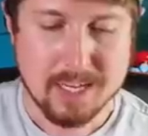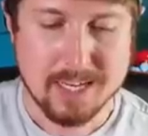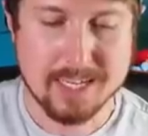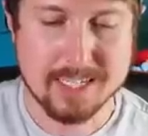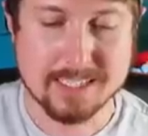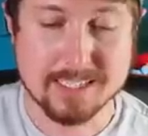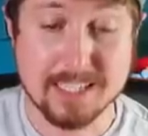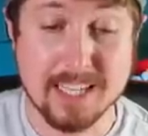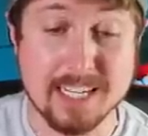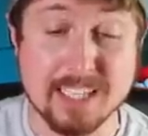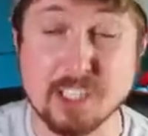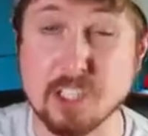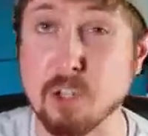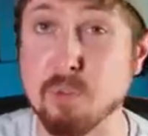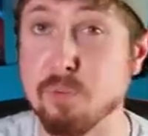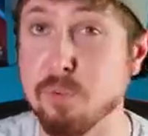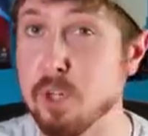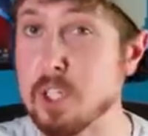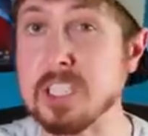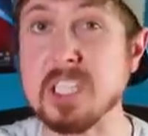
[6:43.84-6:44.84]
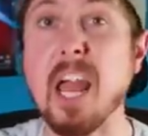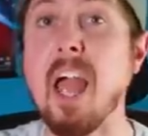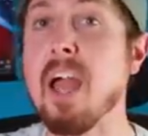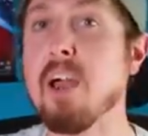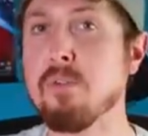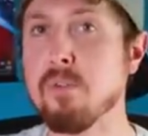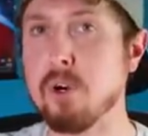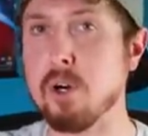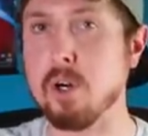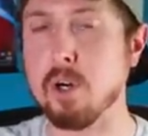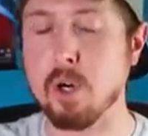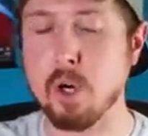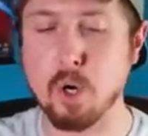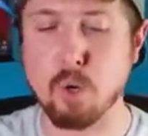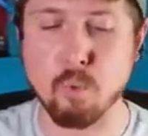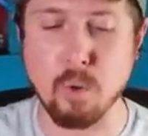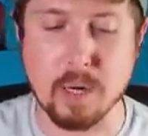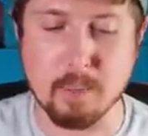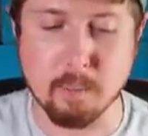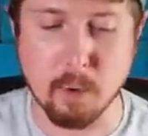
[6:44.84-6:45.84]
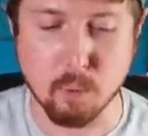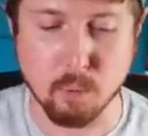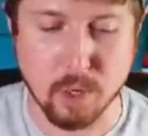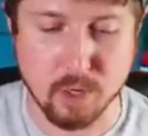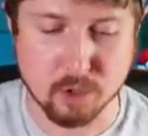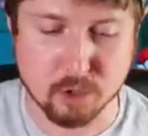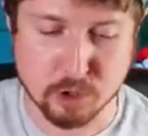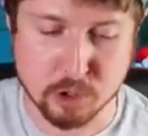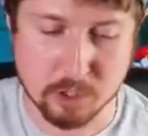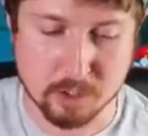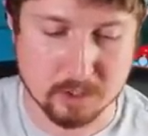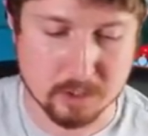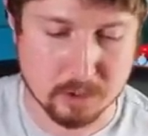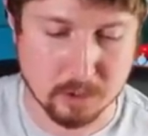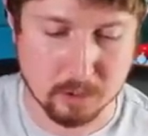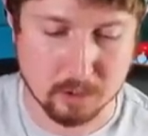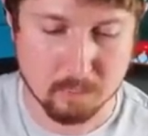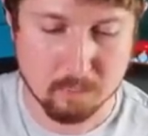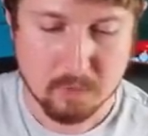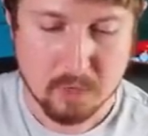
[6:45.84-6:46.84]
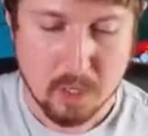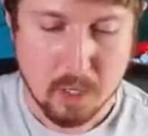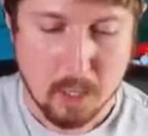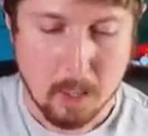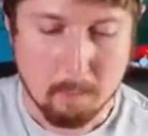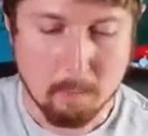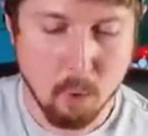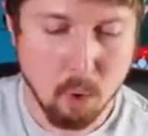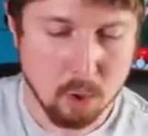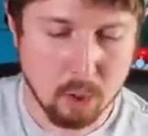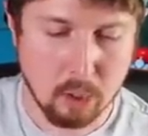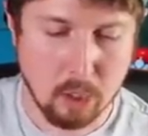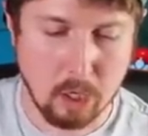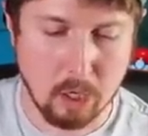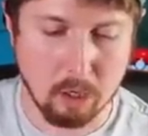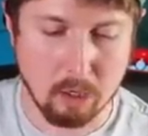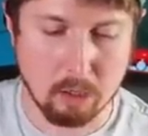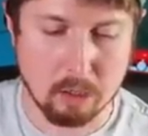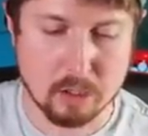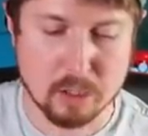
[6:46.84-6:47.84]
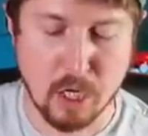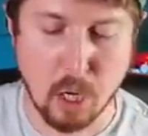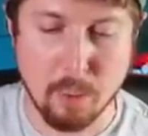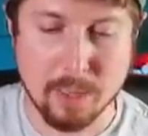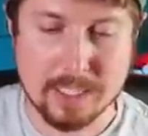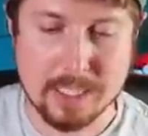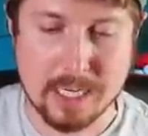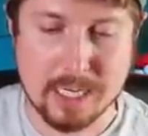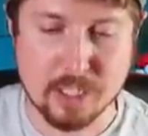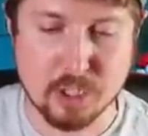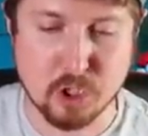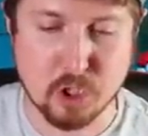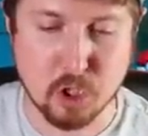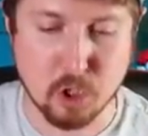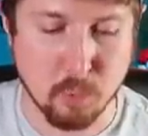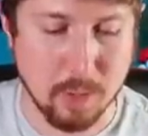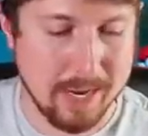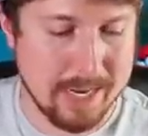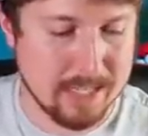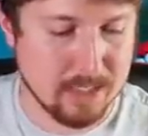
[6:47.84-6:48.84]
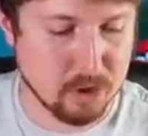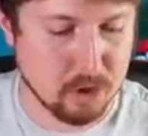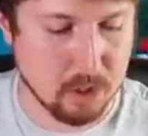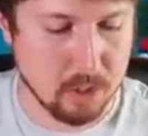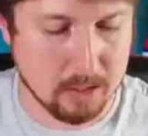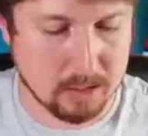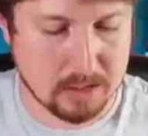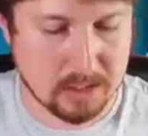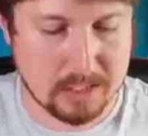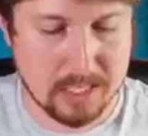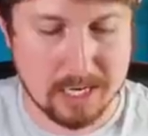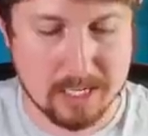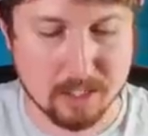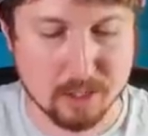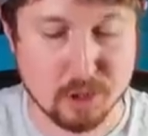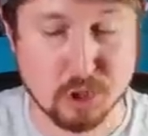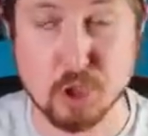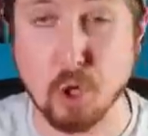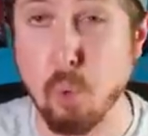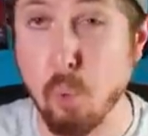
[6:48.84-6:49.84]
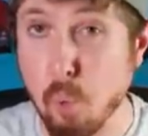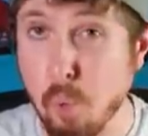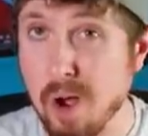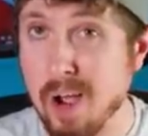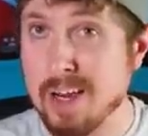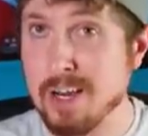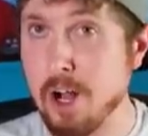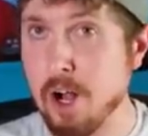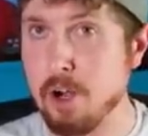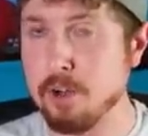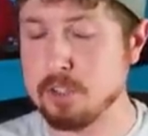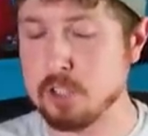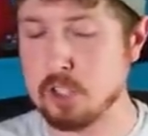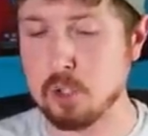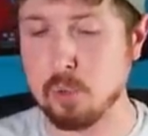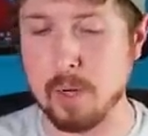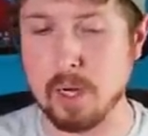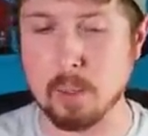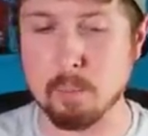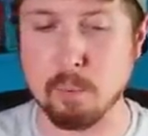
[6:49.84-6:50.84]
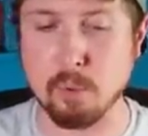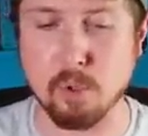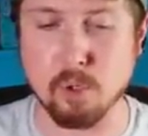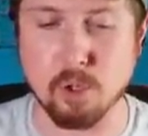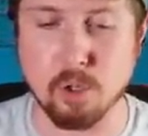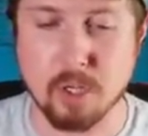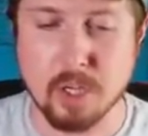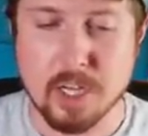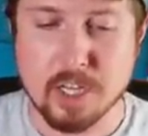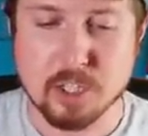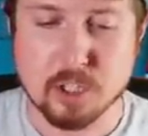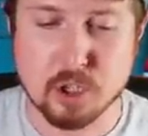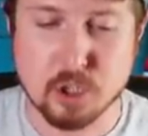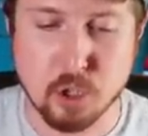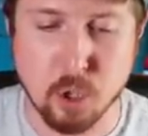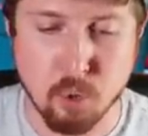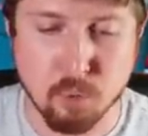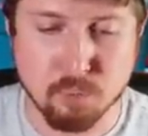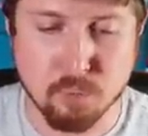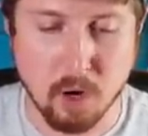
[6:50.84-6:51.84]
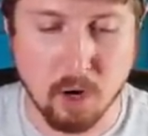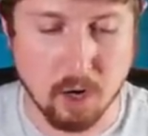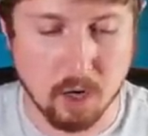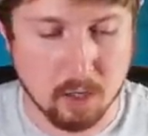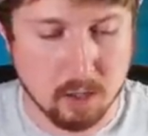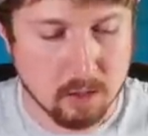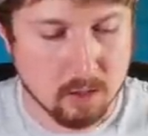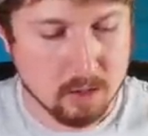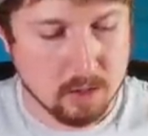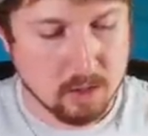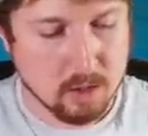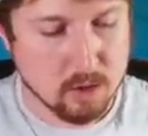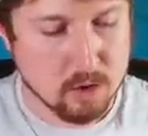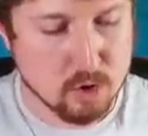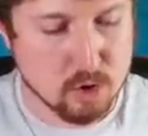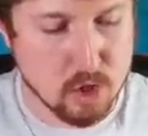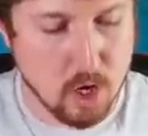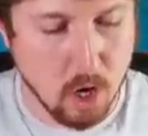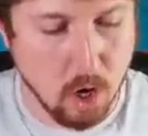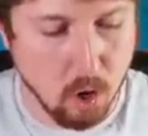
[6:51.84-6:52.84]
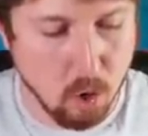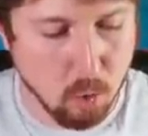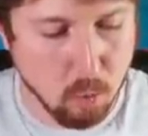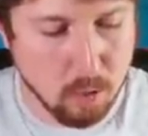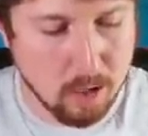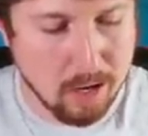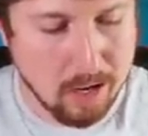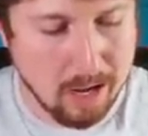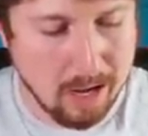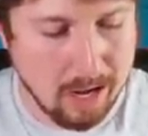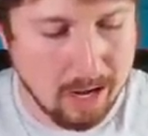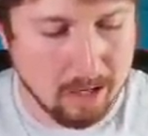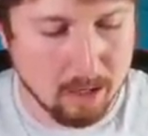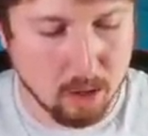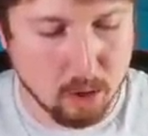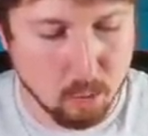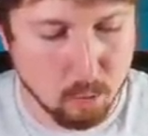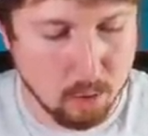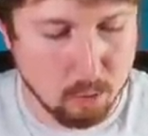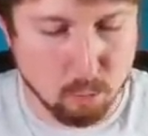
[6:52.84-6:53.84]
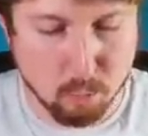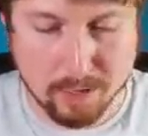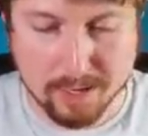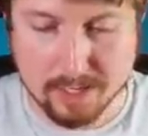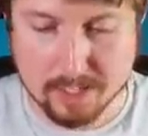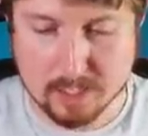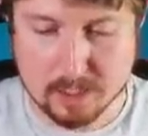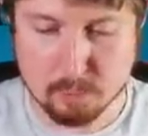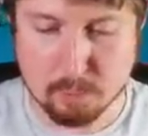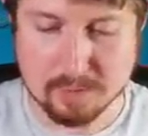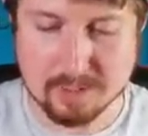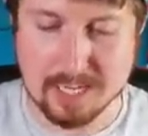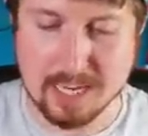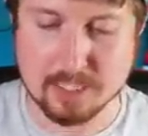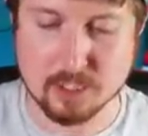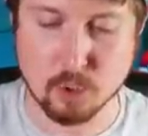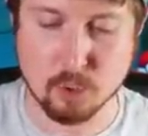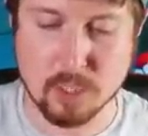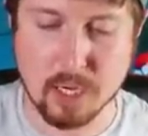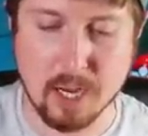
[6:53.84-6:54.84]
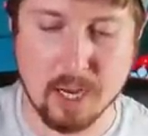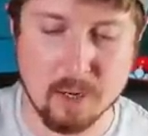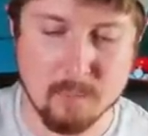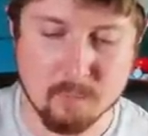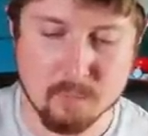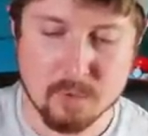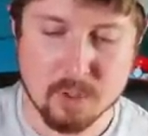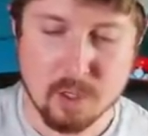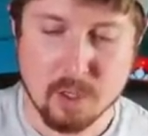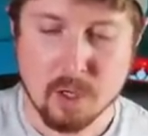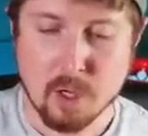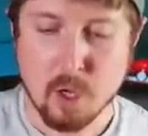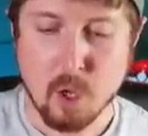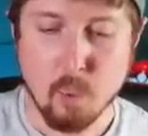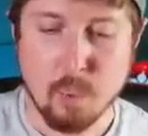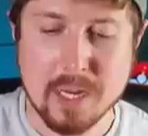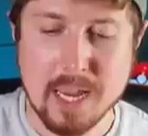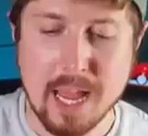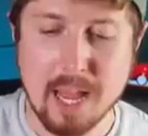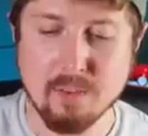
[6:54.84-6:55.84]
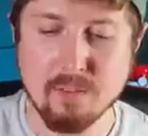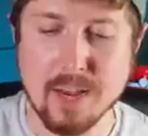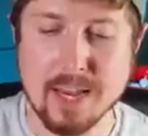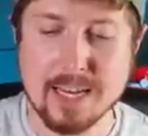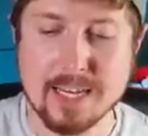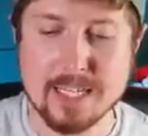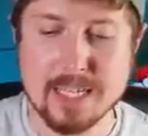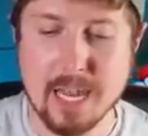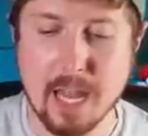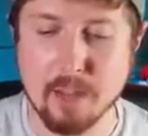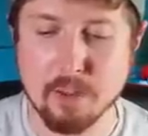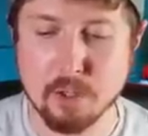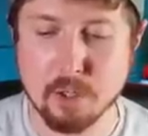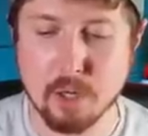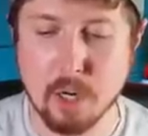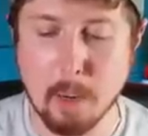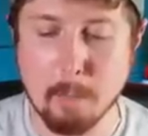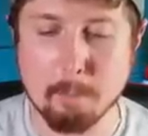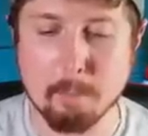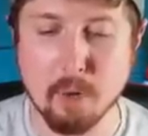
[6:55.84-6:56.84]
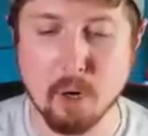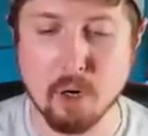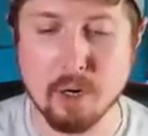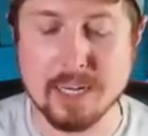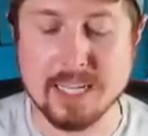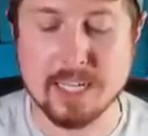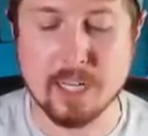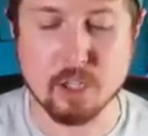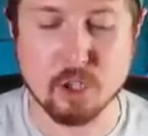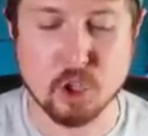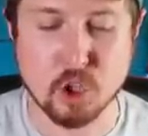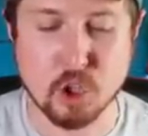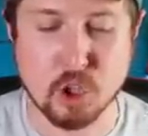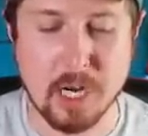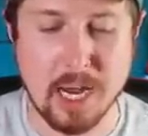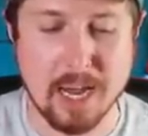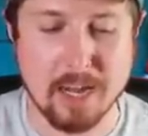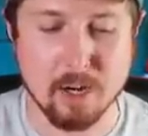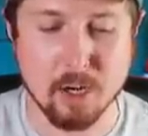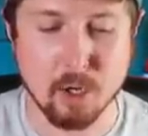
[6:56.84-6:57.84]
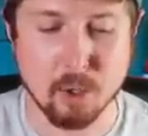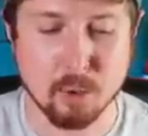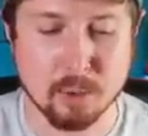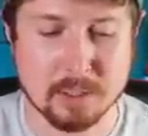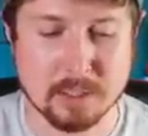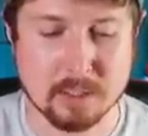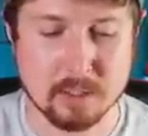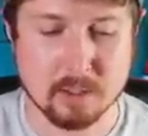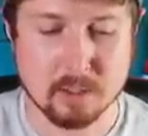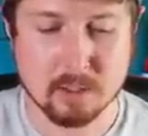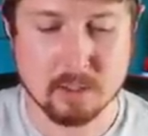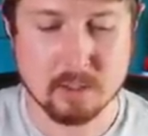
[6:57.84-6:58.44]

is that it's the first ever Rainbow Rare Charizard. Morlul going into a Turtonator. So one Ultra Rare pull so far. No Holo Rares, but that's okay. We have another Burning Shadows